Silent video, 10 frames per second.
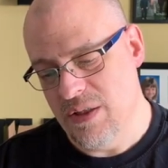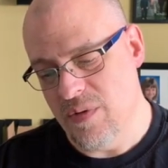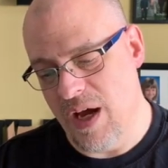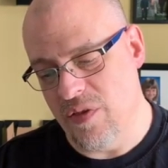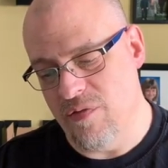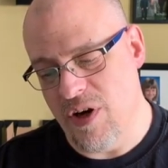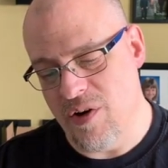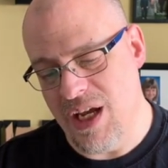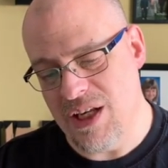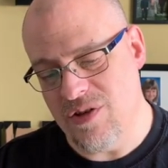Round the
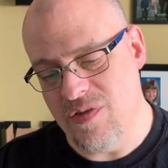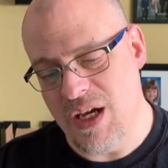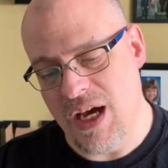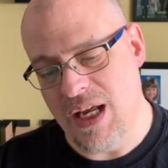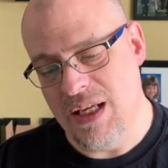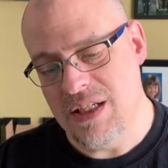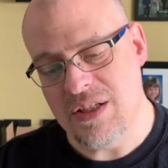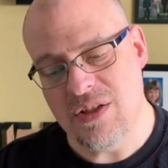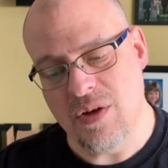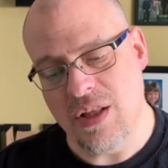very edge of the
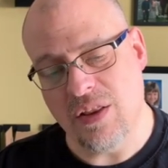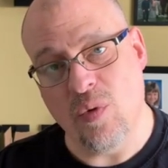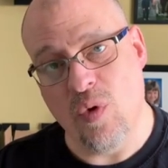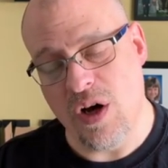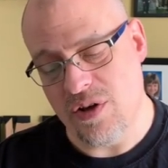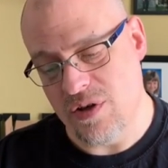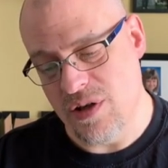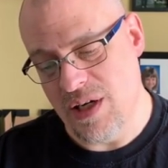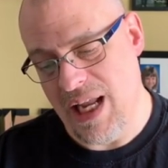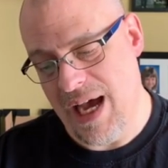island, so that the
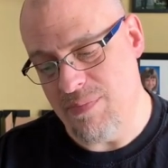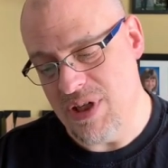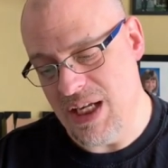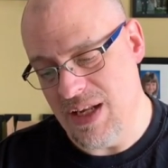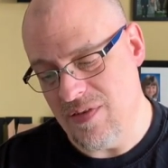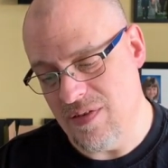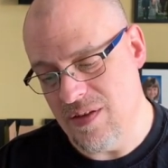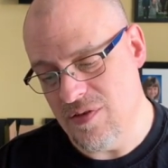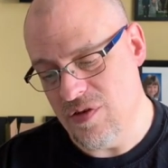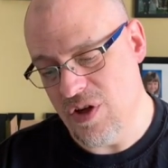water lapped against
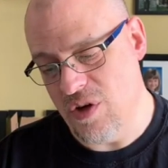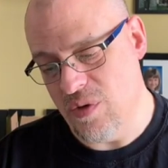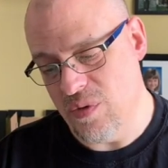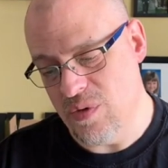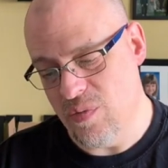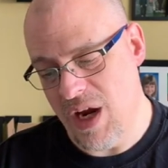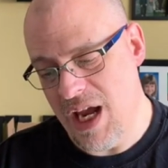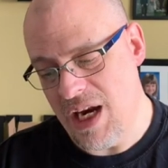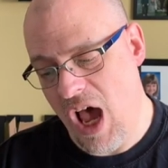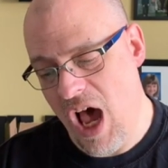the stone,
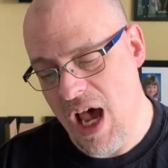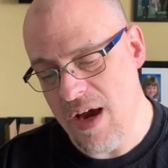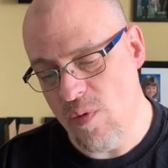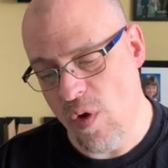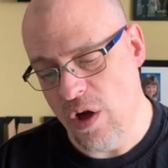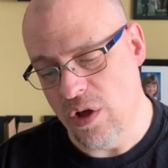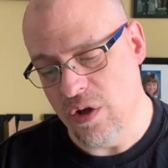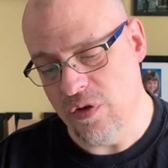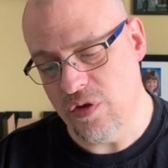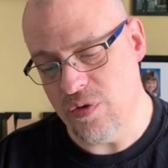ran high
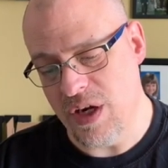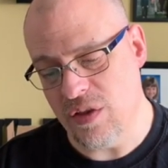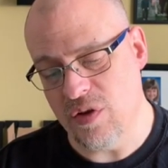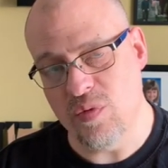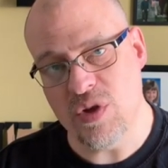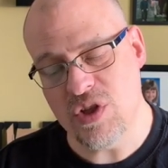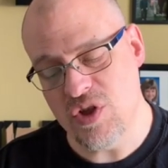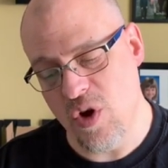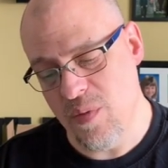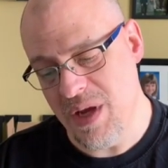walls strengthened with
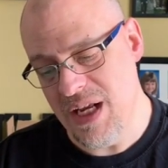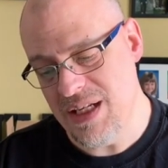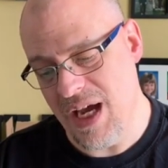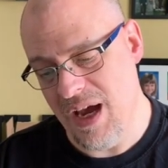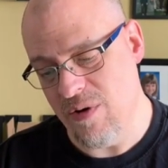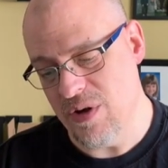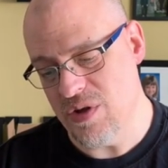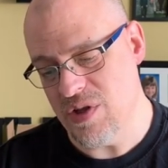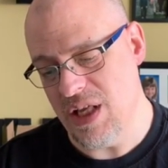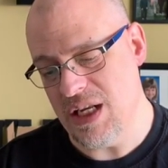so many
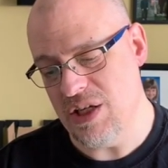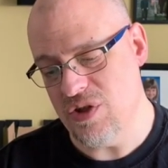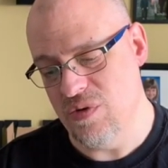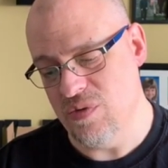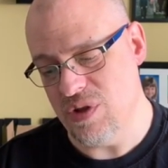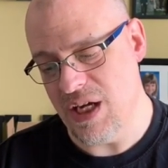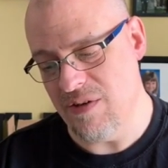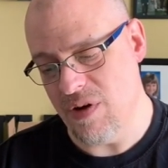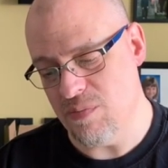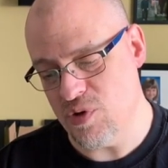towers that he soon
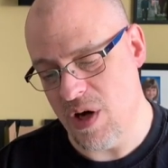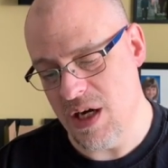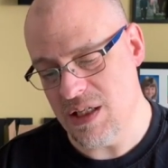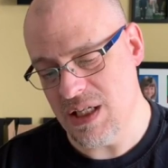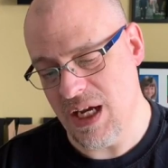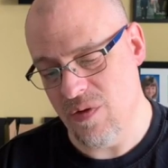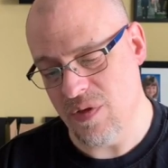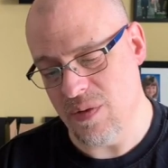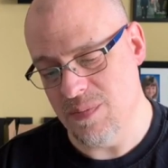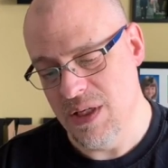gave up trying to
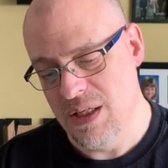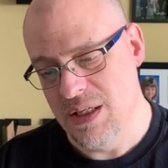count them.